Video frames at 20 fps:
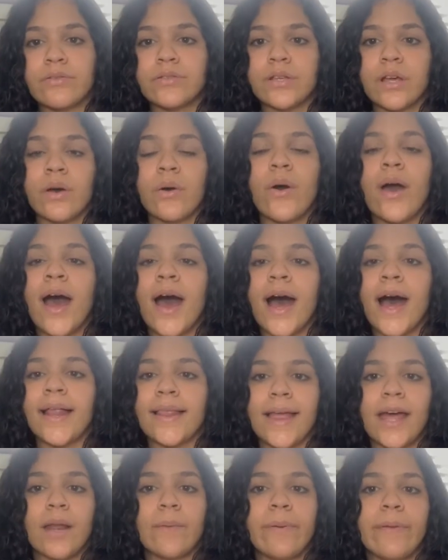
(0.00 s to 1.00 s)
So a
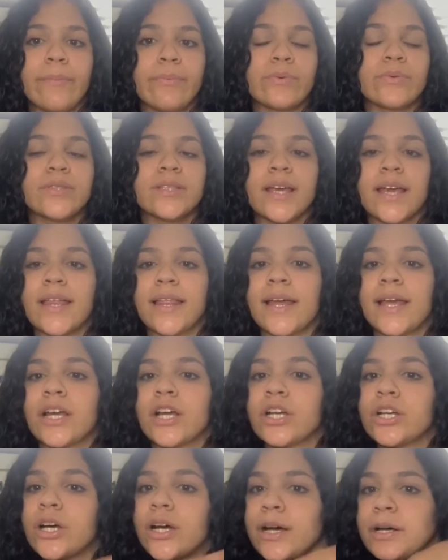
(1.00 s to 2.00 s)
lot of people say like,
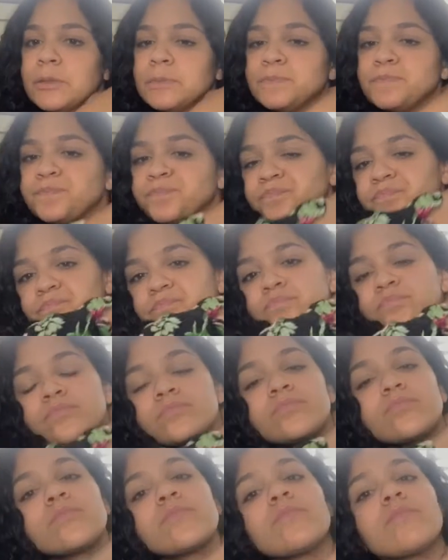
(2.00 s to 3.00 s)
um,
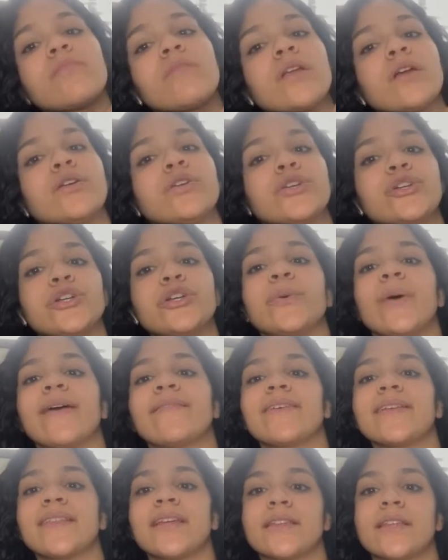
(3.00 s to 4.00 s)
do
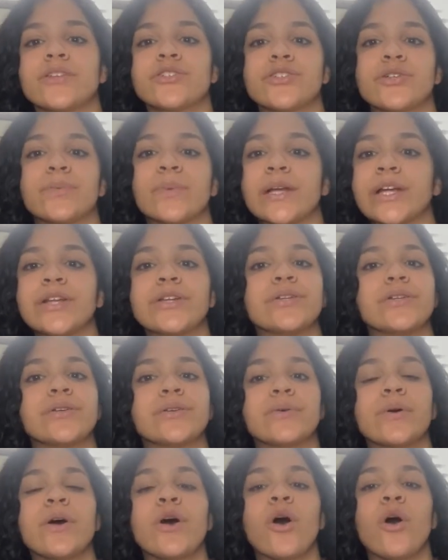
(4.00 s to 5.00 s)
everything that you want to
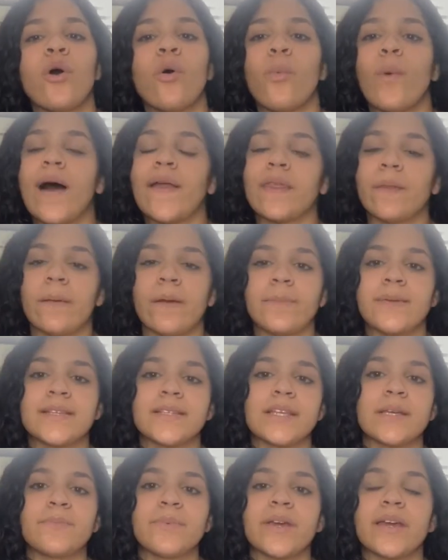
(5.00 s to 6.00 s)
do while the baby's
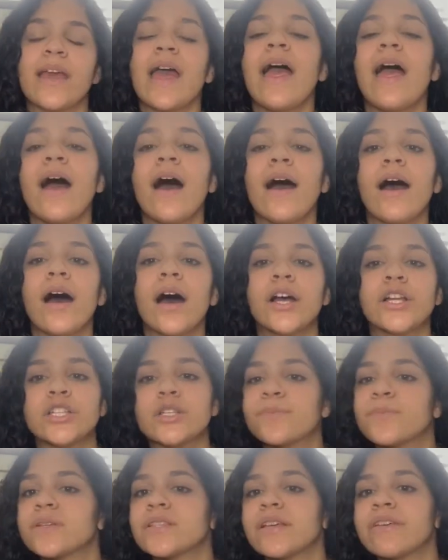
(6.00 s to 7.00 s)
sleeping
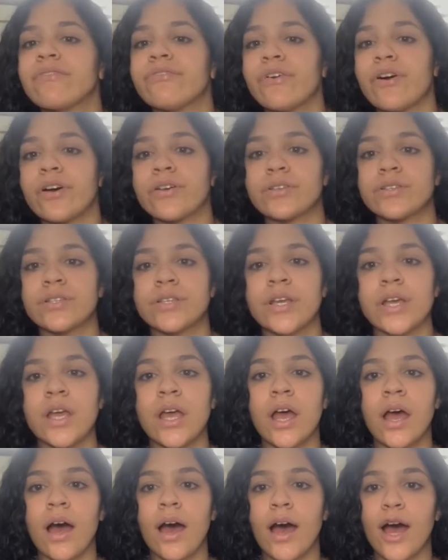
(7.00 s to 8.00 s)
100% false
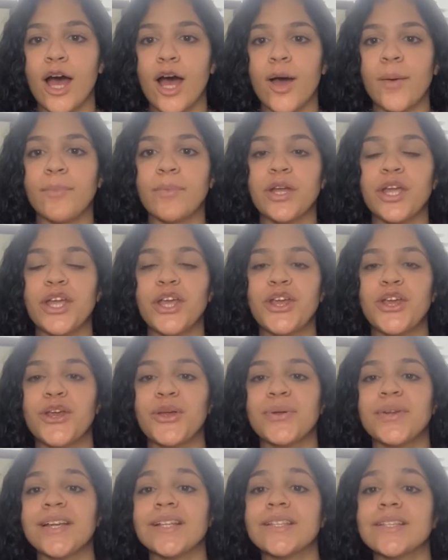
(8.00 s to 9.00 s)
um,
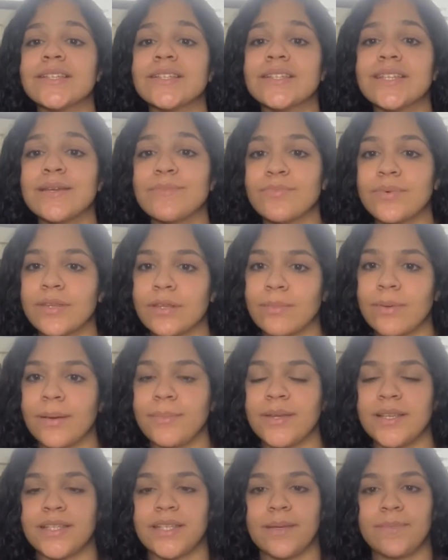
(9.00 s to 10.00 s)
you need to sleep when the
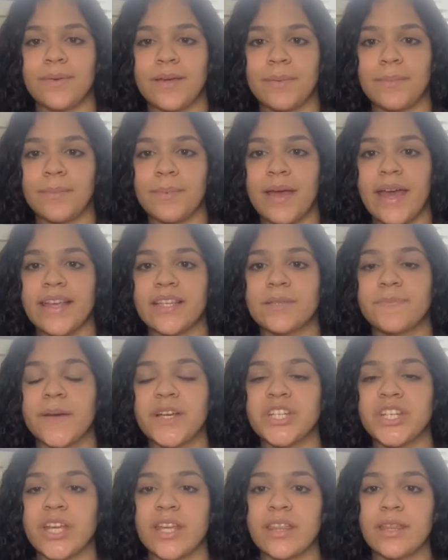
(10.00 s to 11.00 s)
baby's sleeping,
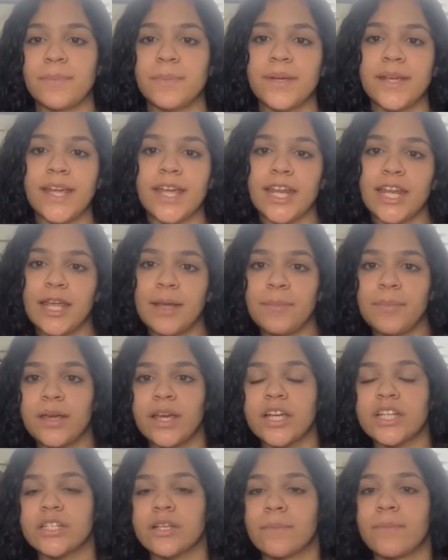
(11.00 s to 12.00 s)
especially in the beginning
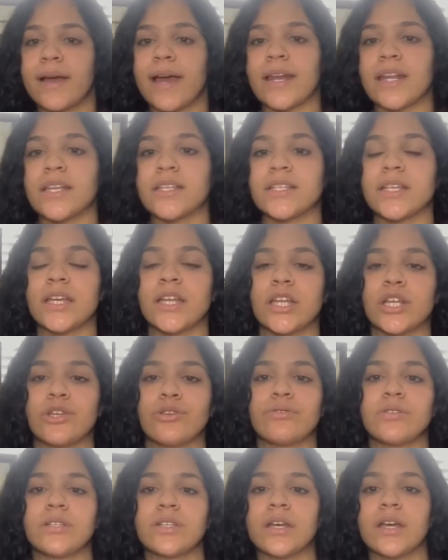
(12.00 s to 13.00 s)
because your body is getting
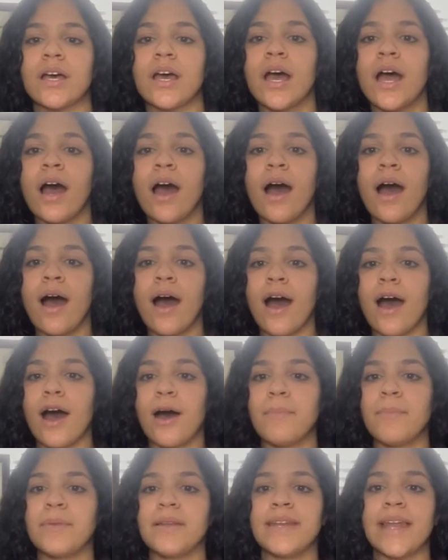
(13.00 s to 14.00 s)
used to
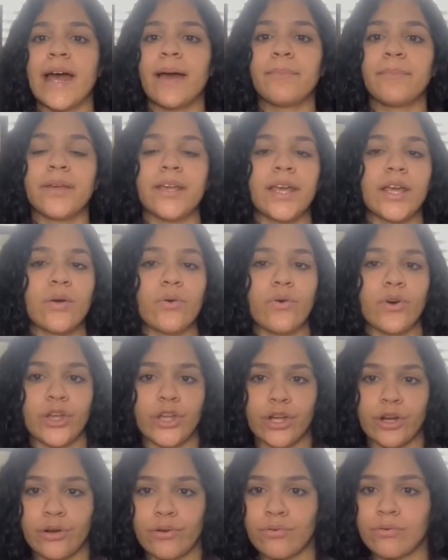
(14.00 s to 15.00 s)
um, not being
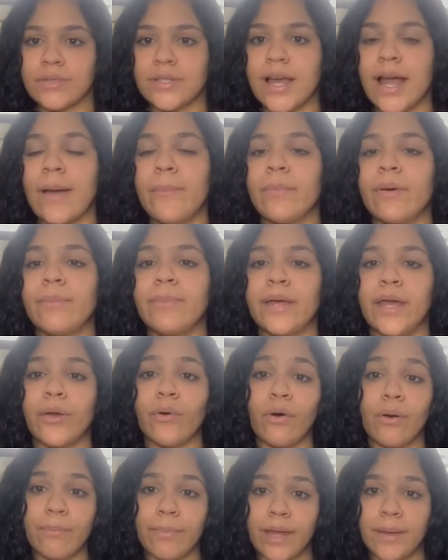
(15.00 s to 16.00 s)
on your own time but
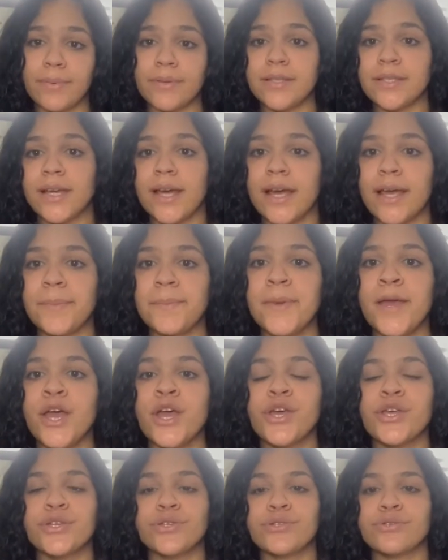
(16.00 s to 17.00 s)
being on baby's time.
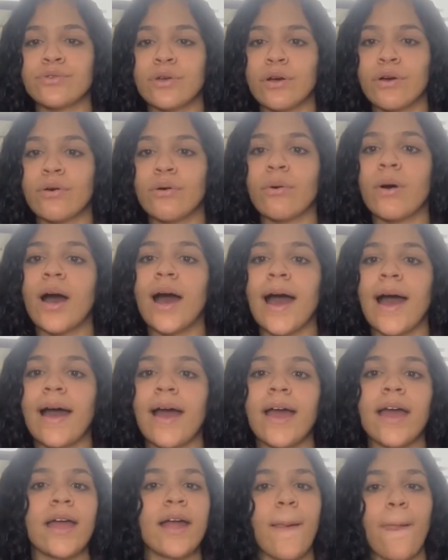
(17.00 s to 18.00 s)
So
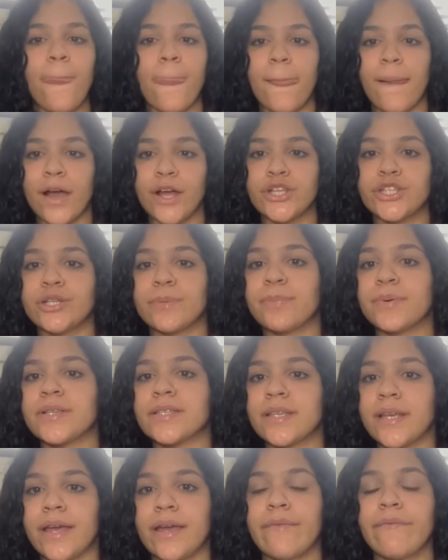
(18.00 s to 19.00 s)
I
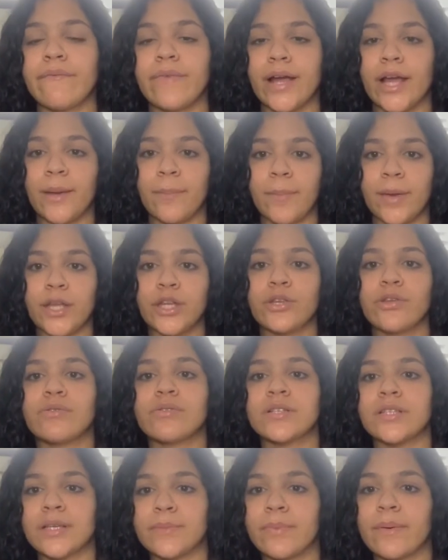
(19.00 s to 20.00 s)
100% recommend you
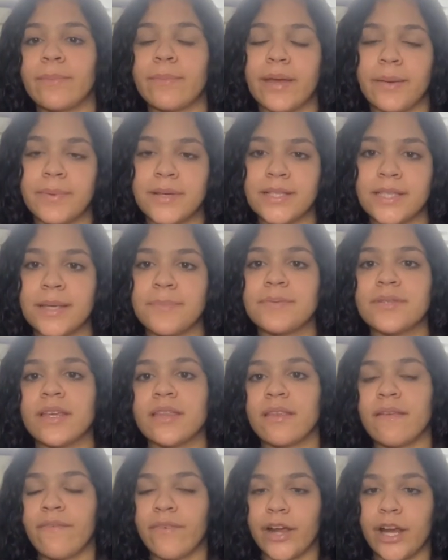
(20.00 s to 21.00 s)
sleep when baby sleeps
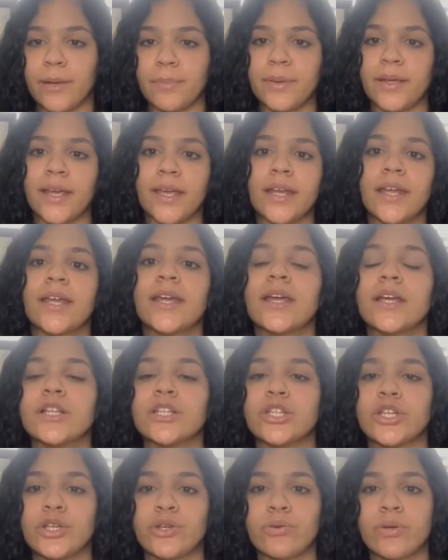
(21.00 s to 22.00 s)
in the very beginning
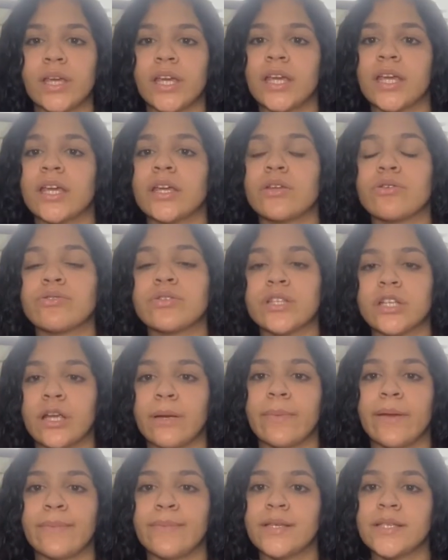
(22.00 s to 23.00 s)
and so you can get used to
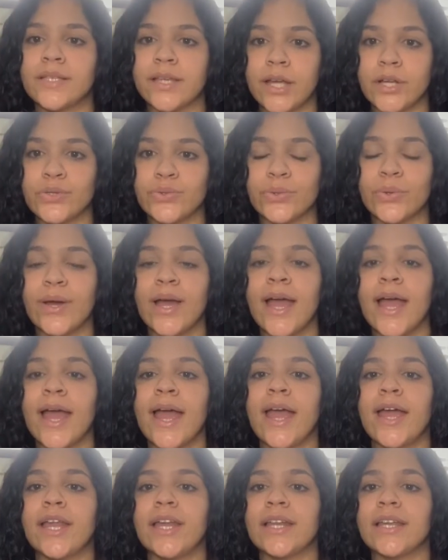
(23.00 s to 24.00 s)
your baby schedule
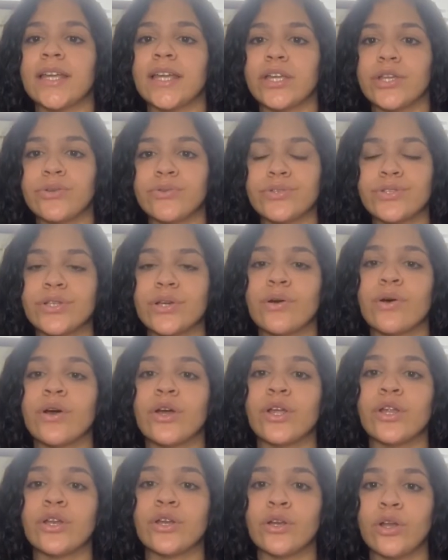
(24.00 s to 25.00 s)
and get used to
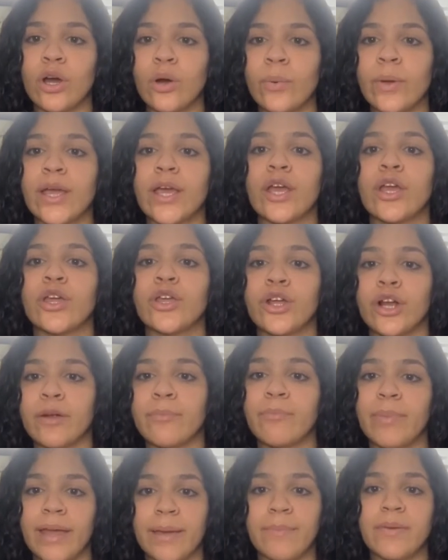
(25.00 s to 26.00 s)
knowing your
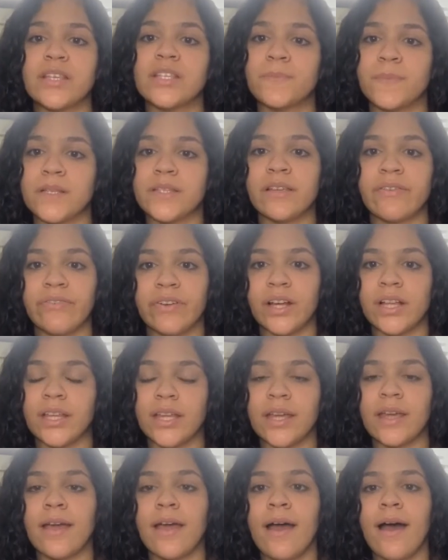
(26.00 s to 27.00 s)
baby
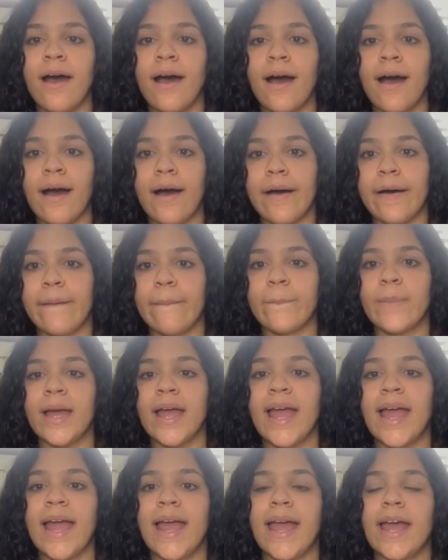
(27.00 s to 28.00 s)
specifically. Um,
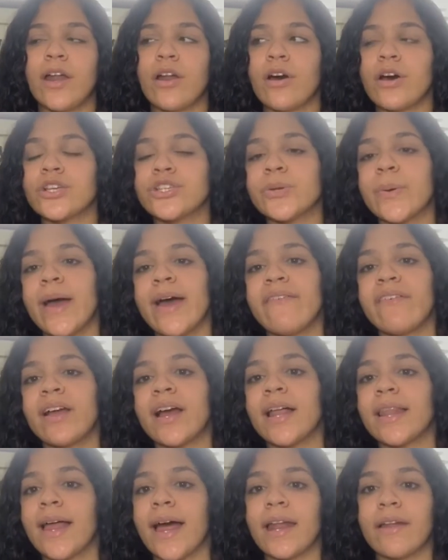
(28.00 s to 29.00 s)
and also
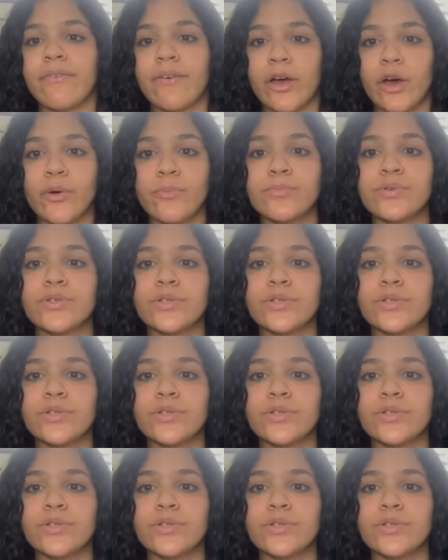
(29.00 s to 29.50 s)
having a lot of help.